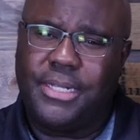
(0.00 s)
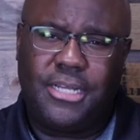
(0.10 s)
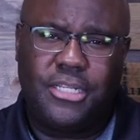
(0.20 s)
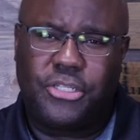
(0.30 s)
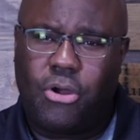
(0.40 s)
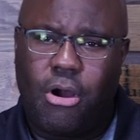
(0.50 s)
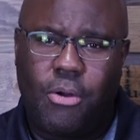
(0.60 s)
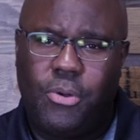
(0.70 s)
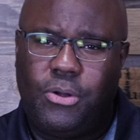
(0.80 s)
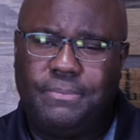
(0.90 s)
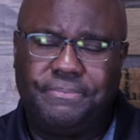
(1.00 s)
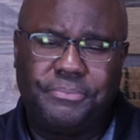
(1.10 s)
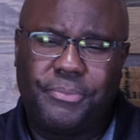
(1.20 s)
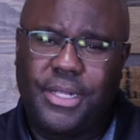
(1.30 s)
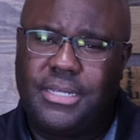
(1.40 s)
Tons of caramel,
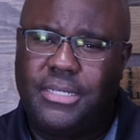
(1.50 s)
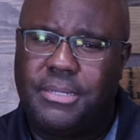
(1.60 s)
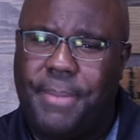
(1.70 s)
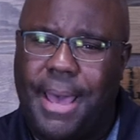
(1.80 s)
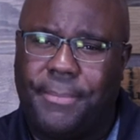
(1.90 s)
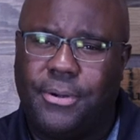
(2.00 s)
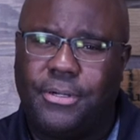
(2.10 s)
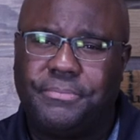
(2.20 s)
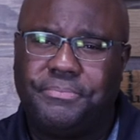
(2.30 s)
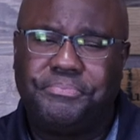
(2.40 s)
tons of pepper.